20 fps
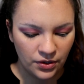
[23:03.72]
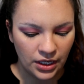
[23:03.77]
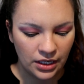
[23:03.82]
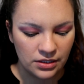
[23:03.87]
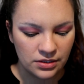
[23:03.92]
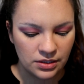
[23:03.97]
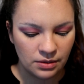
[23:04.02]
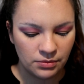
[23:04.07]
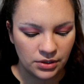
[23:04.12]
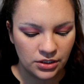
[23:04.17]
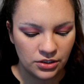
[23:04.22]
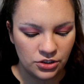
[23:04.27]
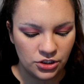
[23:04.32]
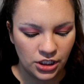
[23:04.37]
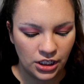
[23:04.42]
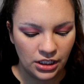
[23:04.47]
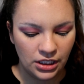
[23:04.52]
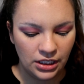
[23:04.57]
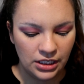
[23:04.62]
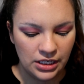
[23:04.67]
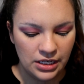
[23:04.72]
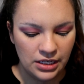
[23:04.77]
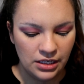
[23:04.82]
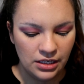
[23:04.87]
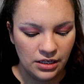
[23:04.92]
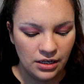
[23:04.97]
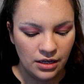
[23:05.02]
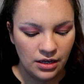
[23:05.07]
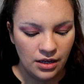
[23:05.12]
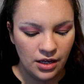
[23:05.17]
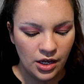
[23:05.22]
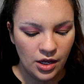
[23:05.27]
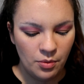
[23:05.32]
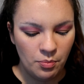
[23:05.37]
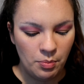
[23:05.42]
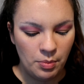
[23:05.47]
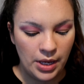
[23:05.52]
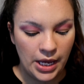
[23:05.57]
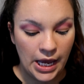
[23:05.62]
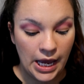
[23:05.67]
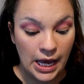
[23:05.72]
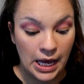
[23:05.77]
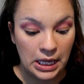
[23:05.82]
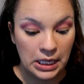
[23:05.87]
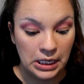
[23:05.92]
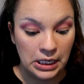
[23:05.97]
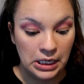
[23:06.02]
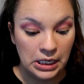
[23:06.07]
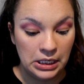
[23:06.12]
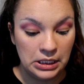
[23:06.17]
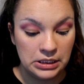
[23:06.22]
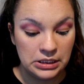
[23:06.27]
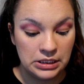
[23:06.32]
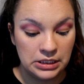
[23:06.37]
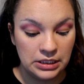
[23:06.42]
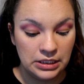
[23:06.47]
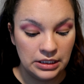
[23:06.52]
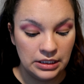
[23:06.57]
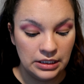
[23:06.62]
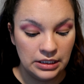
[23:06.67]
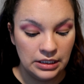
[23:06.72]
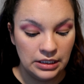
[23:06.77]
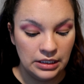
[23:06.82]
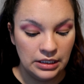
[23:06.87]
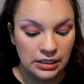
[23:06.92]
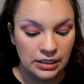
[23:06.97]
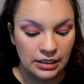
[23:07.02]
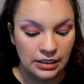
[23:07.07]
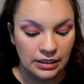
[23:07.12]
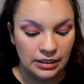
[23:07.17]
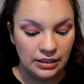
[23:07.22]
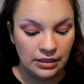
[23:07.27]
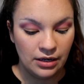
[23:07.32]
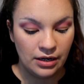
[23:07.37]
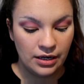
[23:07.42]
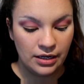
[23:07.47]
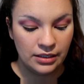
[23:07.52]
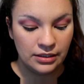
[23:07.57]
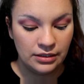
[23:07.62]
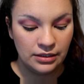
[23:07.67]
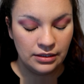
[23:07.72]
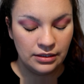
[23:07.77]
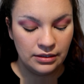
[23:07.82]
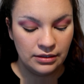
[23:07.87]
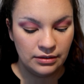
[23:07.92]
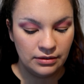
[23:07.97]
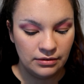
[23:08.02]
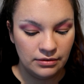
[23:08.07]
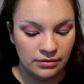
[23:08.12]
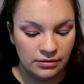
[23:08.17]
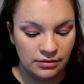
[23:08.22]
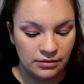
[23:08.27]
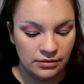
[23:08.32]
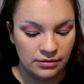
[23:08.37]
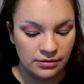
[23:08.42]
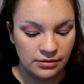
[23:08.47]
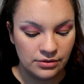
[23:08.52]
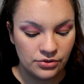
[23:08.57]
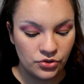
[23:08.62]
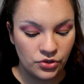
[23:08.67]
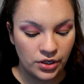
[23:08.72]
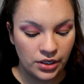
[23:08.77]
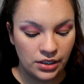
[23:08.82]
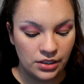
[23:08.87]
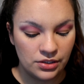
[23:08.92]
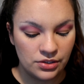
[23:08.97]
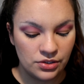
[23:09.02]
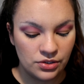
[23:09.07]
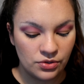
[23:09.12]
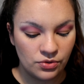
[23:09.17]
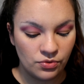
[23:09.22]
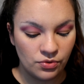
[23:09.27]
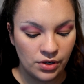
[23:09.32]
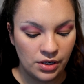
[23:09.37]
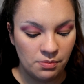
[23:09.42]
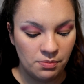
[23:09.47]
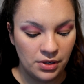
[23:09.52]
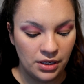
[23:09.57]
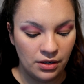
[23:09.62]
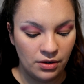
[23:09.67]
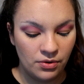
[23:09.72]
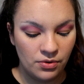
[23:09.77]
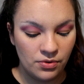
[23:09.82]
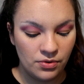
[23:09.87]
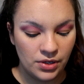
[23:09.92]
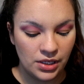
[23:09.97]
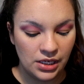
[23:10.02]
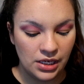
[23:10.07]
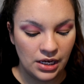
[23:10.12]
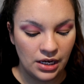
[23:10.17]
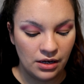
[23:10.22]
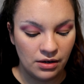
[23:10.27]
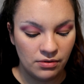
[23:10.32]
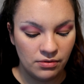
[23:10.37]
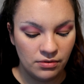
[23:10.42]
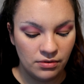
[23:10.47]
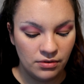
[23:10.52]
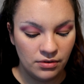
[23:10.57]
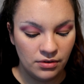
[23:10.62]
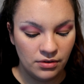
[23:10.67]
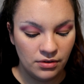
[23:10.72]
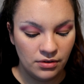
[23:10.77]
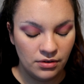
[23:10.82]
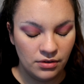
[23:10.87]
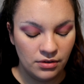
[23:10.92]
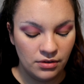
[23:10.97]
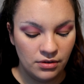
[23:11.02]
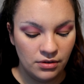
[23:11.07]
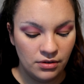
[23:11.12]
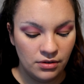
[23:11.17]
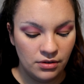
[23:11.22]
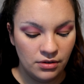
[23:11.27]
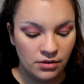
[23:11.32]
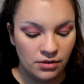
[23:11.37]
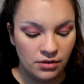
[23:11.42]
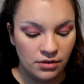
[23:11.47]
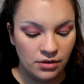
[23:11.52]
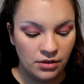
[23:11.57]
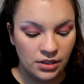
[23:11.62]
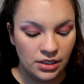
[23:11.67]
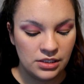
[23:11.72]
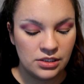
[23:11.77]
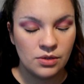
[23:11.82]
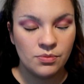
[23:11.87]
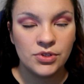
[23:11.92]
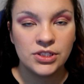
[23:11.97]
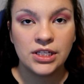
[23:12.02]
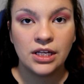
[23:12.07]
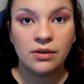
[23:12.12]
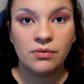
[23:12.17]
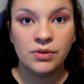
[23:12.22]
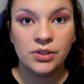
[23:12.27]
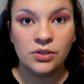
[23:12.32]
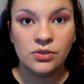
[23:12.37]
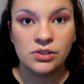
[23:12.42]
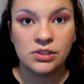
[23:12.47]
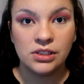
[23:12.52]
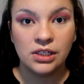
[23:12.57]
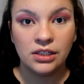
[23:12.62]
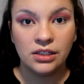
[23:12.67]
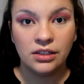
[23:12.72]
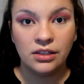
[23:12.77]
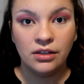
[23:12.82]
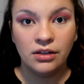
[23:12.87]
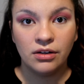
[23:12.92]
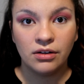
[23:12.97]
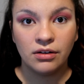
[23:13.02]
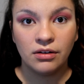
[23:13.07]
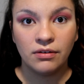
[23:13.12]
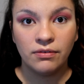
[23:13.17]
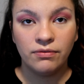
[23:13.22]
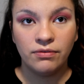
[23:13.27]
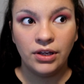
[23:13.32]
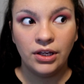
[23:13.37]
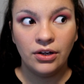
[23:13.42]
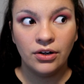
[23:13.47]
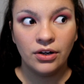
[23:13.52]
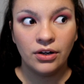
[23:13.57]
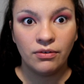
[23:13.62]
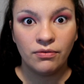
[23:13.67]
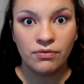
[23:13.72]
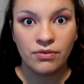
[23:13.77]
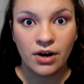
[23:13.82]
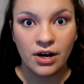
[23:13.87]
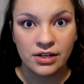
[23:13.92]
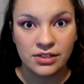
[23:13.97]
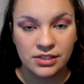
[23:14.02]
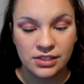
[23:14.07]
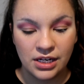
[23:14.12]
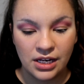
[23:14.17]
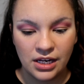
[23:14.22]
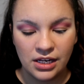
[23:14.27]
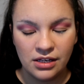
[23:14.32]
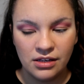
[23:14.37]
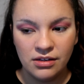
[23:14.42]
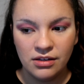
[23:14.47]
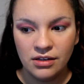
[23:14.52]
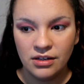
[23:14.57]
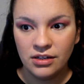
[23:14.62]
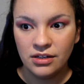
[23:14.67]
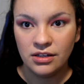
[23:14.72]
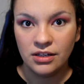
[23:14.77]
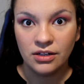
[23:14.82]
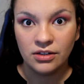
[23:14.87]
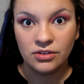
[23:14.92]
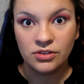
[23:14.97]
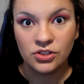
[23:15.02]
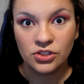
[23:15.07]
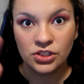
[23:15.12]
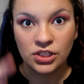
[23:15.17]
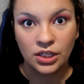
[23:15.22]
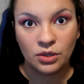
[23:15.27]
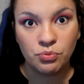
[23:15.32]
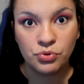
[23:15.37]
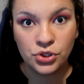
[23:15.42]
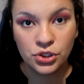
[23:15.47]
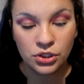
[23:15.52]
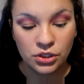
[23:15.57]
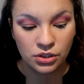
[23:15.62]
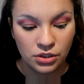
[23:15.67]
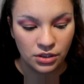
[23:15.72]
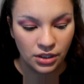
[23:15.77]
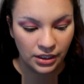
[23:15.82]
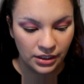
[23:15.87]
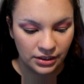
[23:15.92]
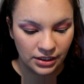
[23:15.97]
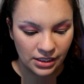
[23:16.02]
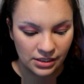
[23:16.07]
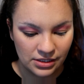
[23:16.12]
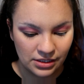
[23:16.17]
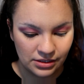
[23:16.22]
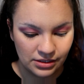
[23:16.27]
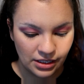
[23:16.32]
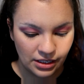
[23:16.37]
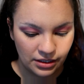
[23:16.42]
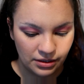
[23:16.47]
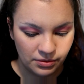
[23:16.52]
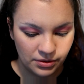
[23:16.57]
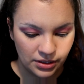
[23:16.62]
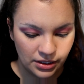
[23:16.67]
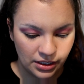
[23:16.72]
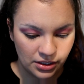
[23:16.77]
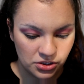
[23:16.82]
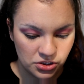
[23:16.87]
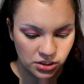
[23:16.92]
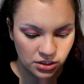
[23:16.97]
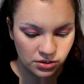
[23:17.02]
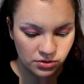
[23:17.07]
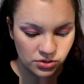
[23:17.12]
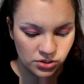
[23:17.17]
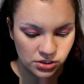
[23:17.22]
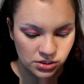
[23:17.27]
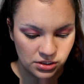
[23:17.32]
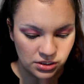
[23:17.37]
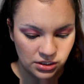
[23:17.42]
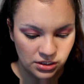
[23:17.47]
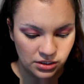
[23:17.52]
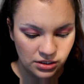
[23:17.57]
Okay, so I'm gonna gently pat it and not try to scrape it. Holy cow. It's almost like when you stick your finger in frosting, you know, just like that's exactly what the eyeshadow just